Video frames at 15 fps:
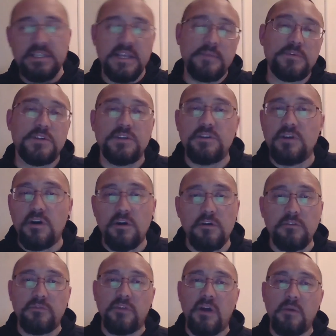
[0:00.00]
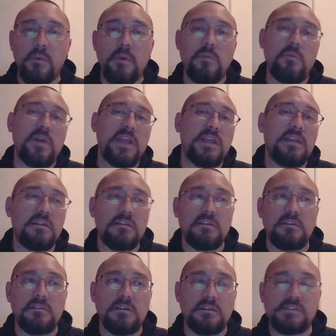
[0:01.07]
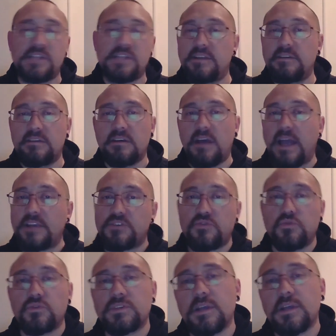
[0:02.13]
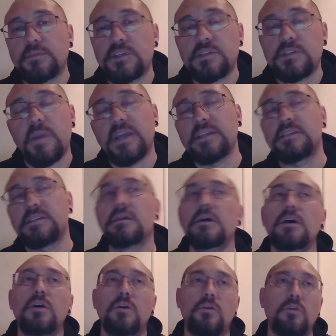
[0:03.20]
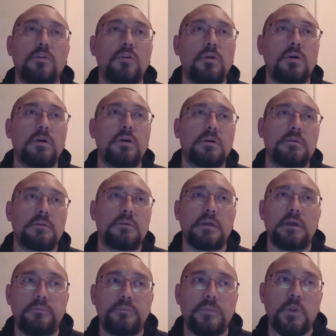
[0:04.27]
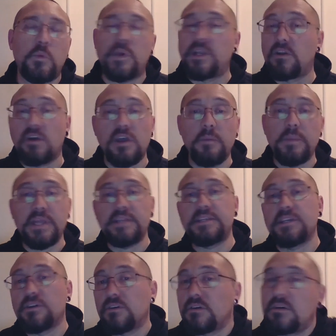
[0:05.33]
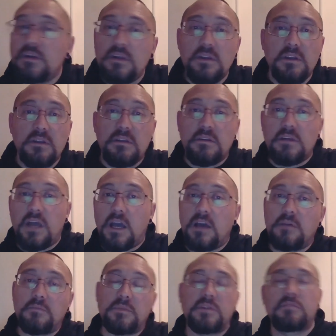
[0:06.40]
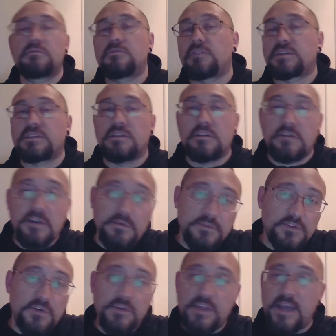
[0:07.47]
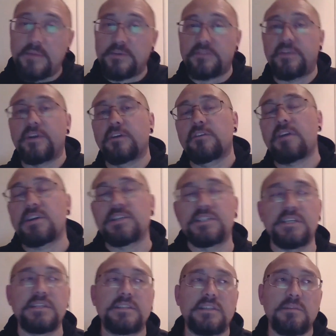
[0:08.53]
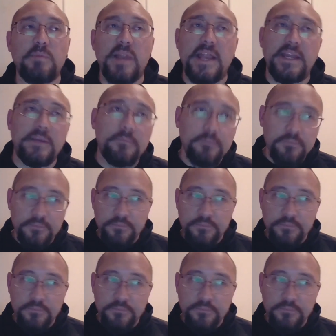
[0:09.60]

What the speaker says: exception of like when we send astronauts up to space, or when like a meteor comes through the atmosphere and crashes into the planet,